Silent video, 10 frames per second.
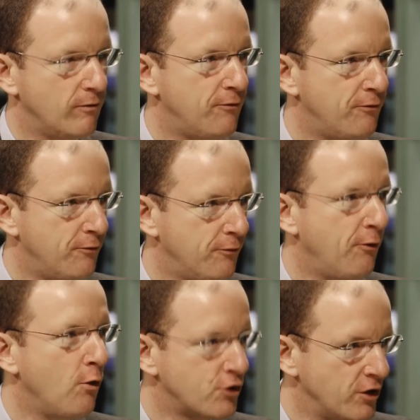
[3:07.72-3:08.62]

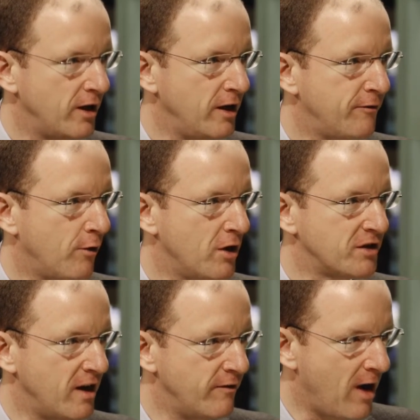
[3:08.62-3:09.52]
fortunately for
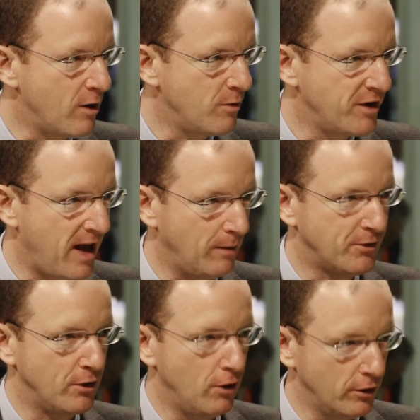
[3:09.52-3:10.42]
us, the environment
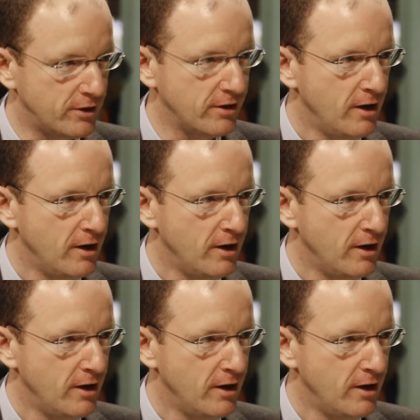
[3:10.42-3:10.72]
helped a lot.